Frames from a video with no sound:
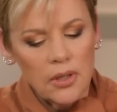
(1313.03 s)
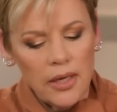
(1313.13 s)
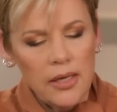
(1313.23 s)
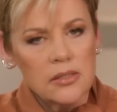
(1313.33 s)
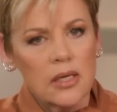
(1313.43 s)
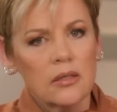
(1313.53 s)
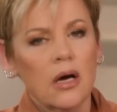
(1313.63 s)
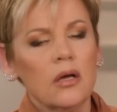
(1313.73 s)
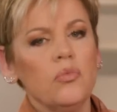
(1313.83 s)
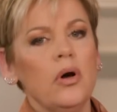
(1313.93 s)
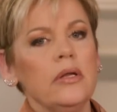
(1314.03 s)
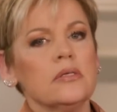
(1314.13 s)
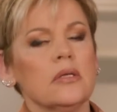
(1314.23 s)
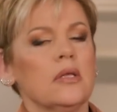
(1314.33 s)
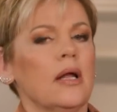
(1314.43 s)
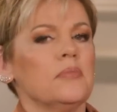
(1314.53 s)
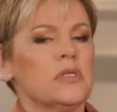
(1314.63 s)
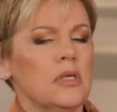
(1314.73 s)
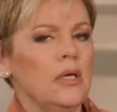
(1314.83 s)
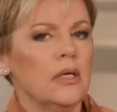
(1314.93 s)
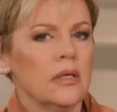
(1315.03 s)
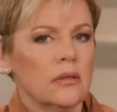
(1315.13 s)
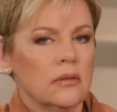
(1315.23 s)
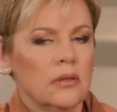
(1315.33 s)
he said, God, what is it that I'm seeing?